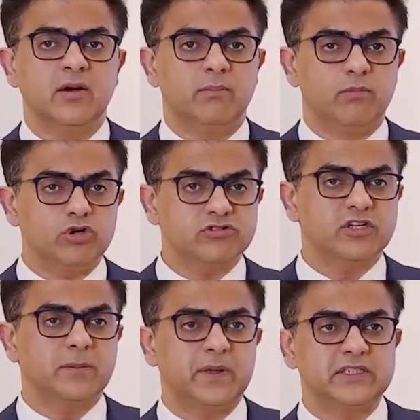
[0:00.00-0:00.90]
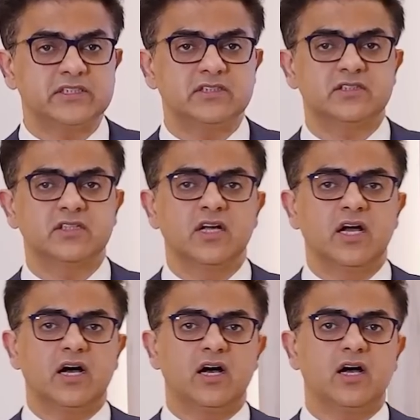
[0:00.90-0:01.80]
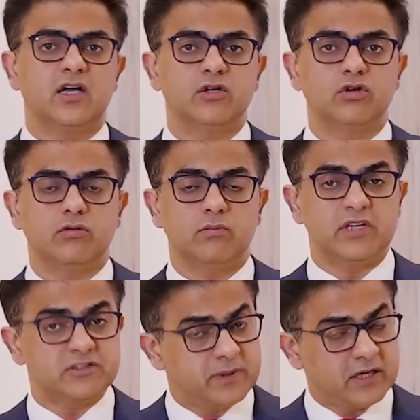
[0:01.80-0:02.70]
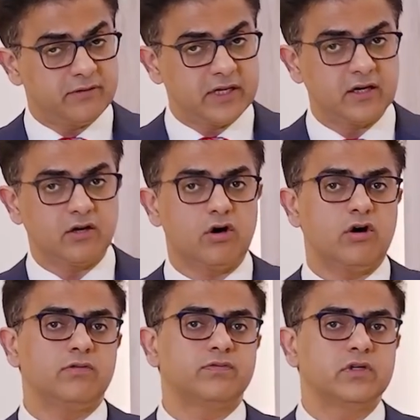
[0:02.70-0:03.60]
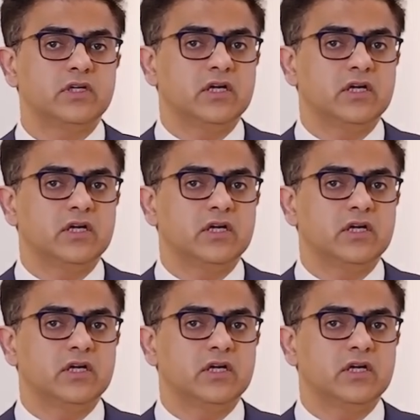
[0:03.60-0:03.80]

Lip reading: Most of the patients must be aware of